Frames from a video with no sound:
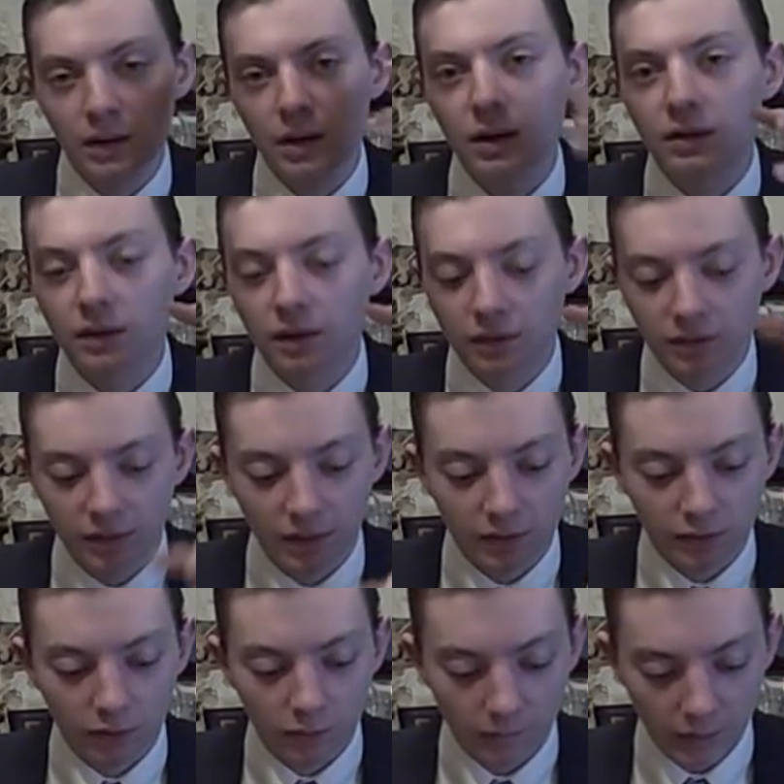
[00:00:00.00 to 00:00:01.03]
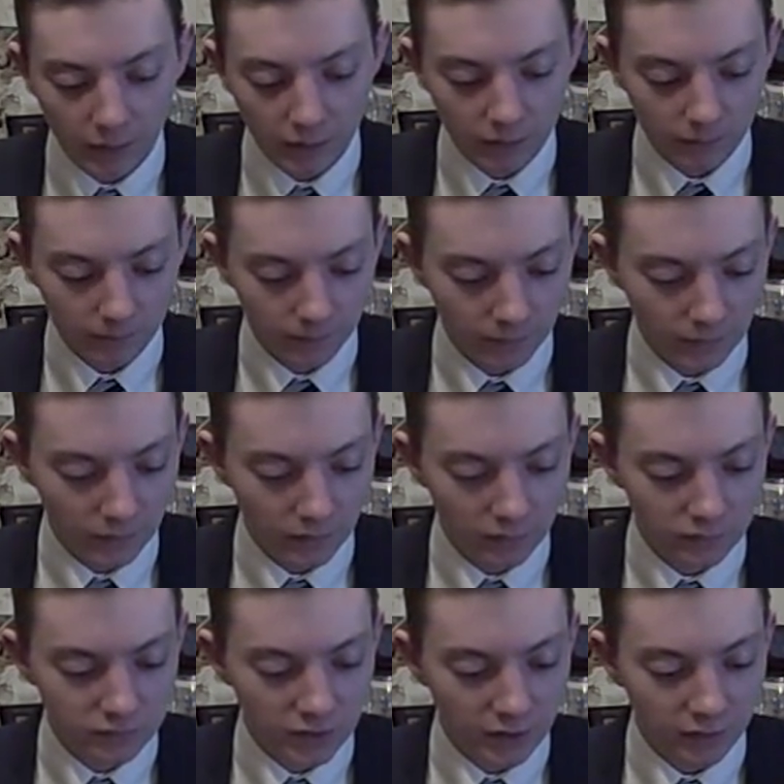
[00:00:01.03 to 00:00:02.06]
it does taste all right.
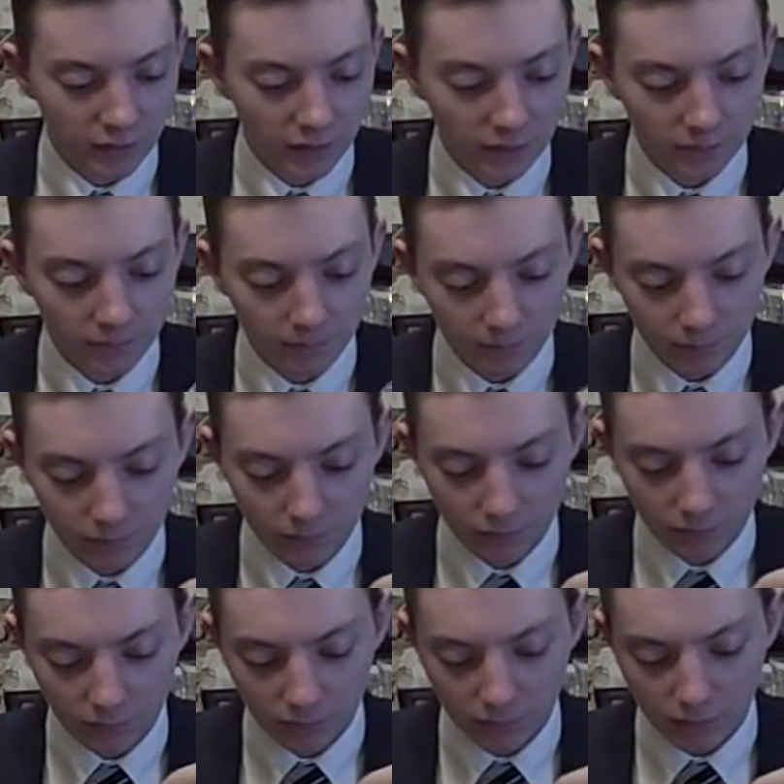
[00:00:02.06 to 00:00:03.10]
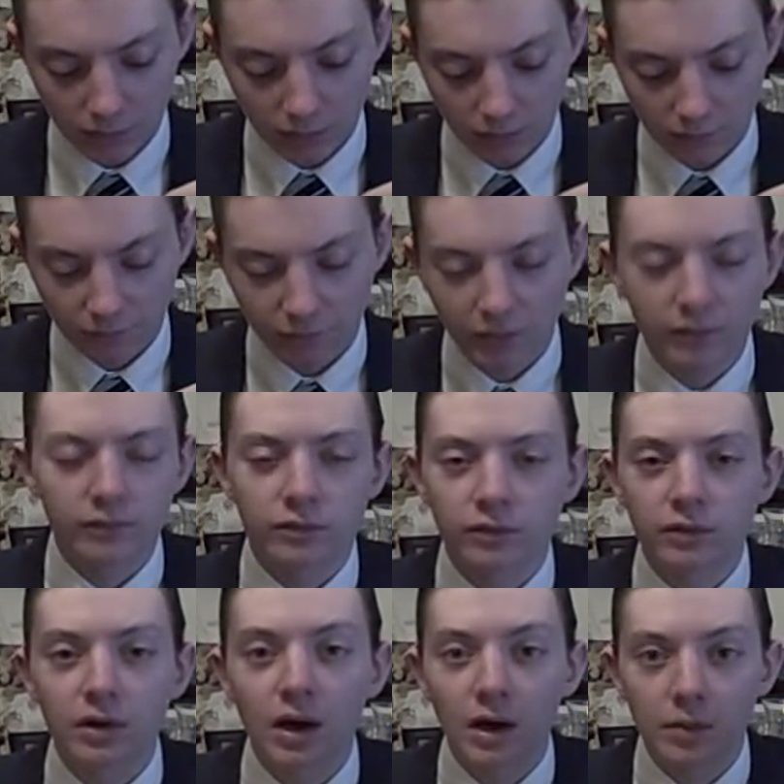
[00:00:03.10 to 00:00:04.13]
Just that, you know, the flavors
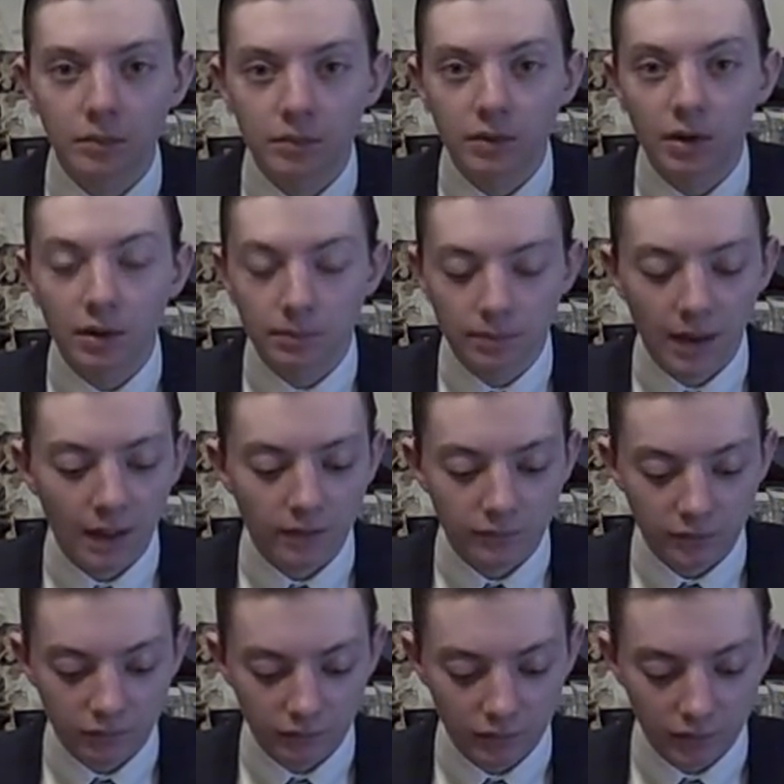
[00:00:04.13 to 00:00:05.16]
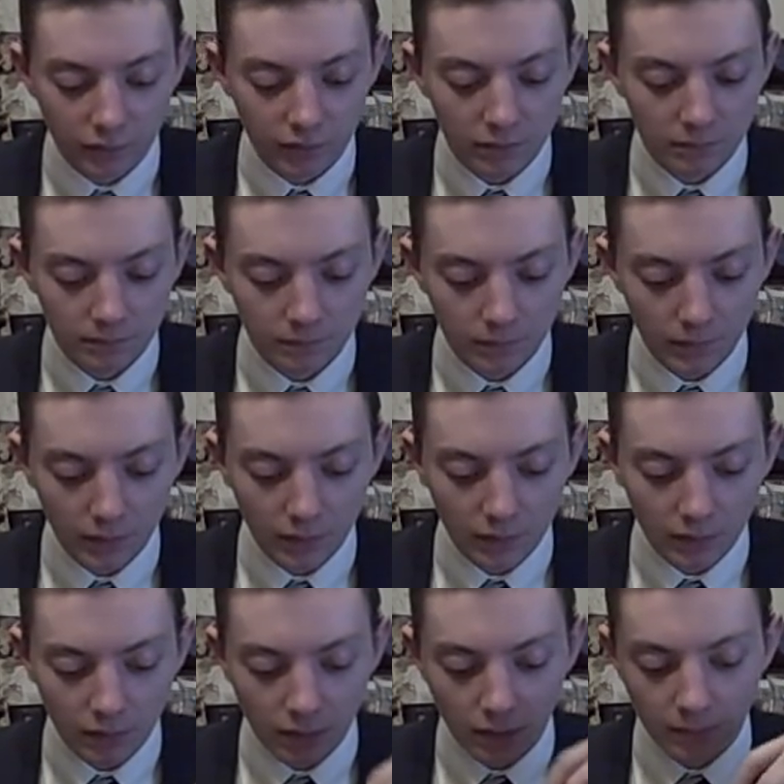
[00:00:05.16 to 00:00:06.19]
are not not balanced really.
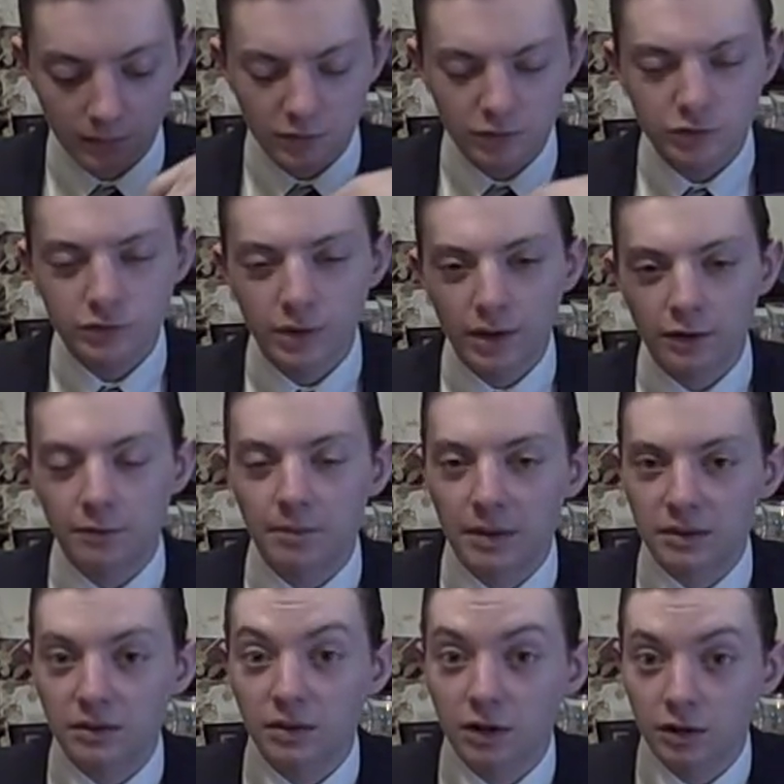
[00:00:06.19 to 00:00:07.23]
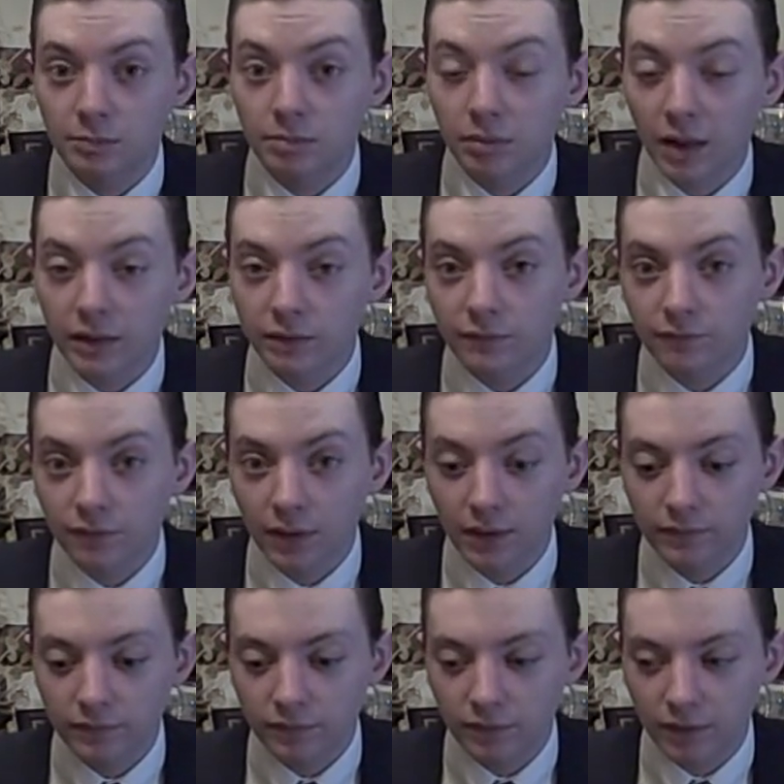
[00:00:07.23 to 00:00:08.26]
Um, and usually I expect a nice blend of
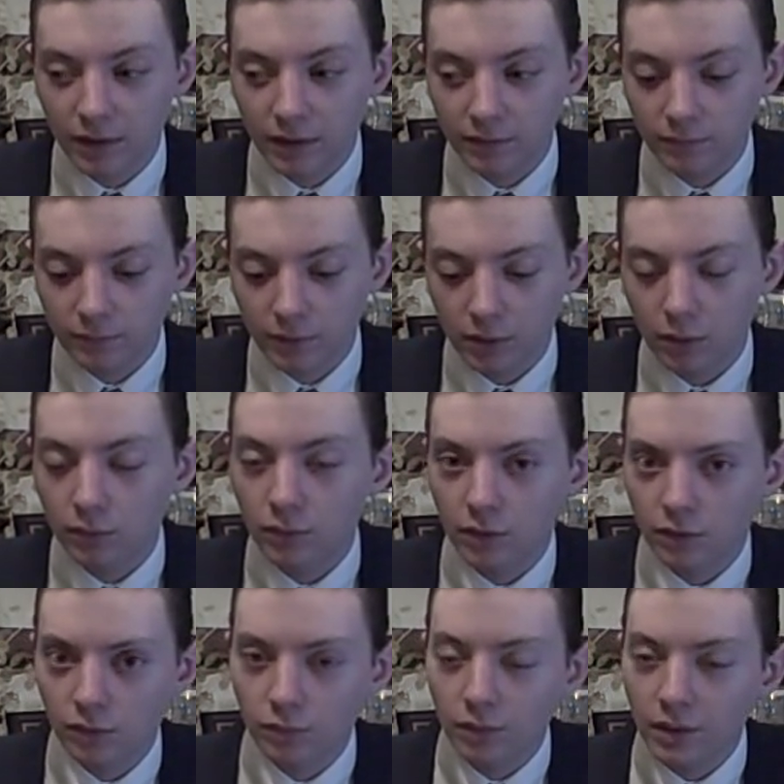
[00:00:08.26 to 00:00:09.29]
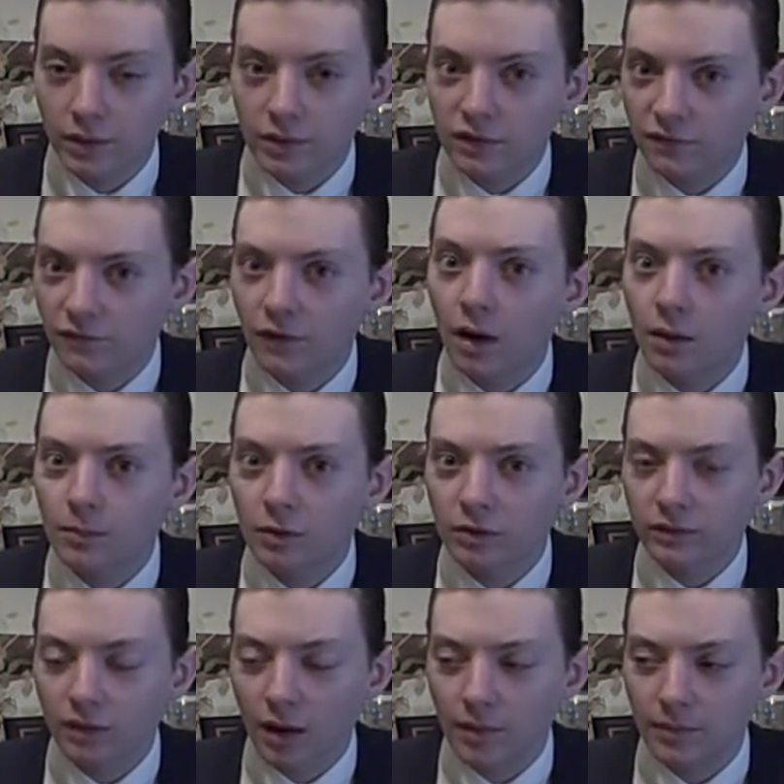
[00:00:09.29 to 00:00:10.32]
flavors, not you know where it's one that's far more
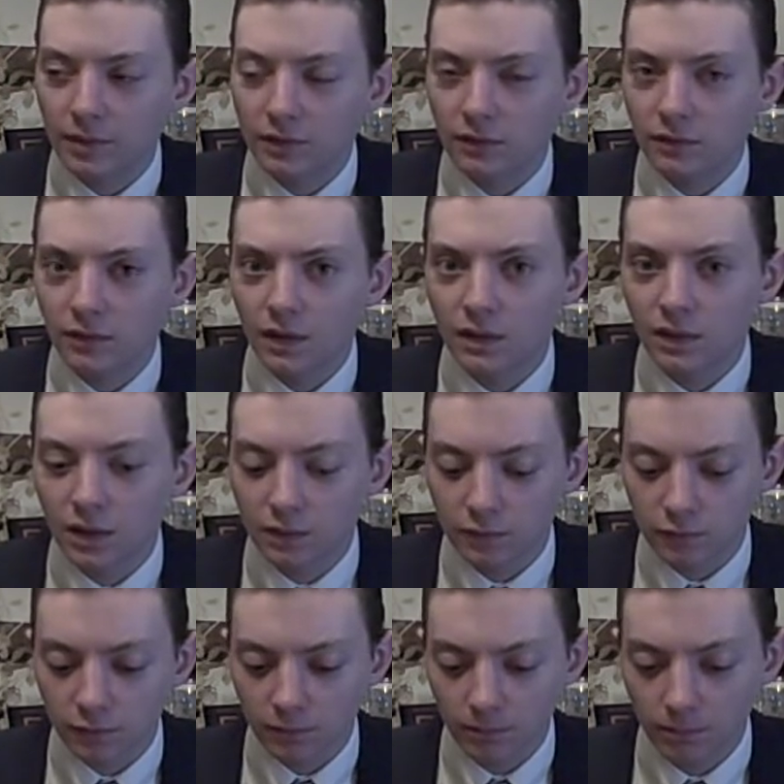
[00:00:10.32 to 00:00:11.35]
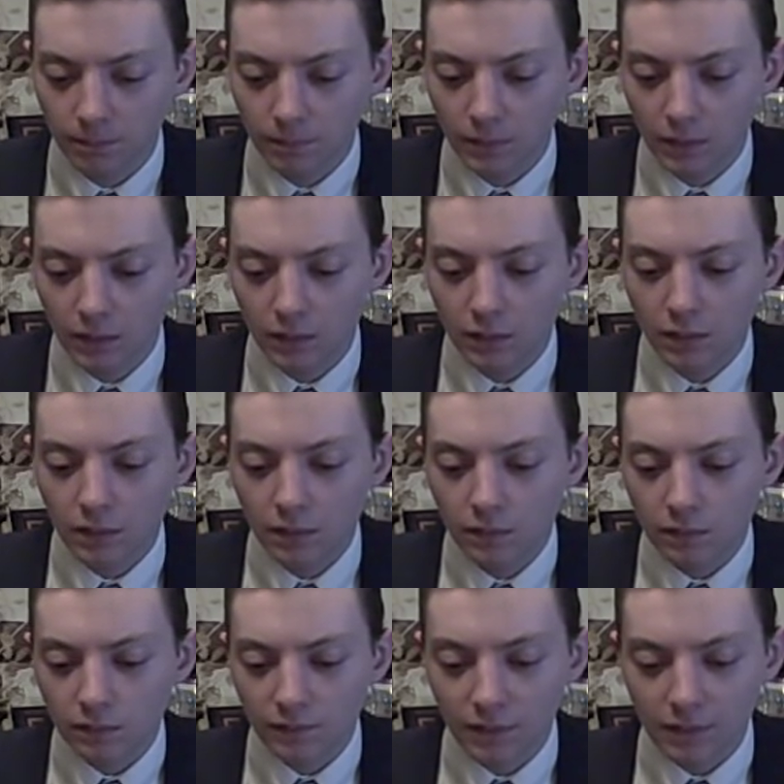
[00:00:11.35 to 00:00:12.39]
dominant than the others.
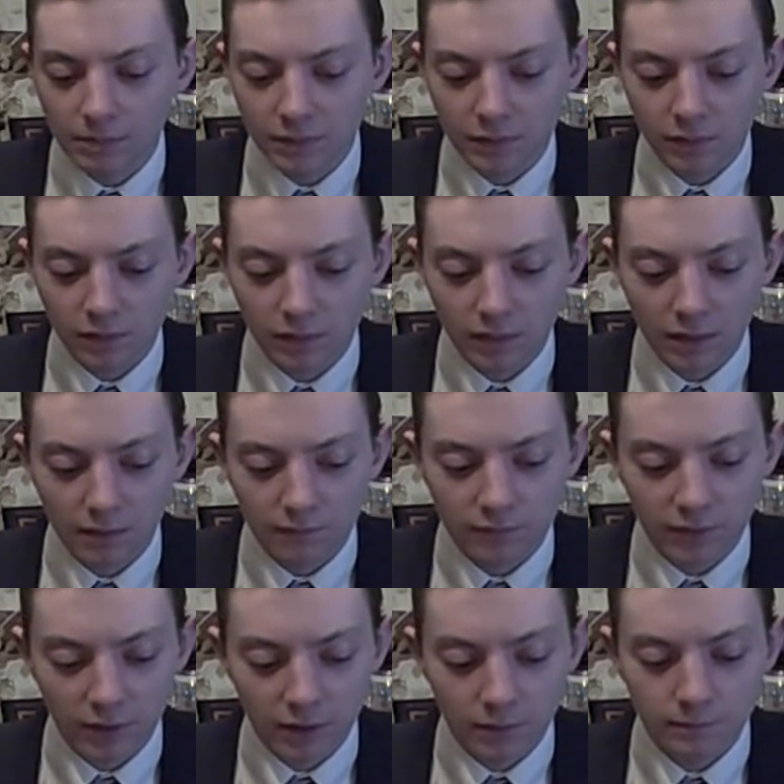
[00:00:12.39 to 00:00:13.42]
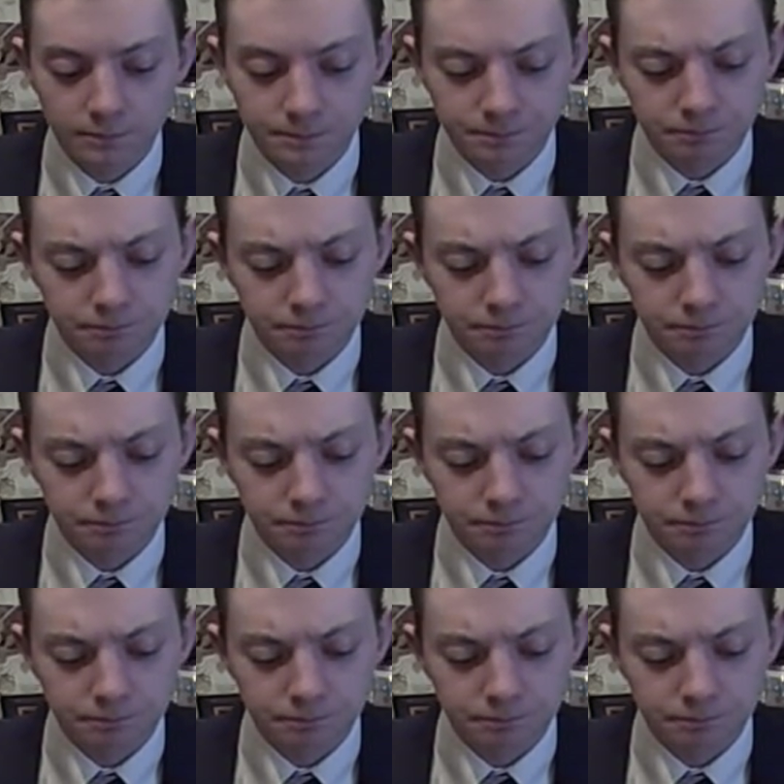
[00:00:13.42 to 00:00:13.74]
So that being said, out of ten,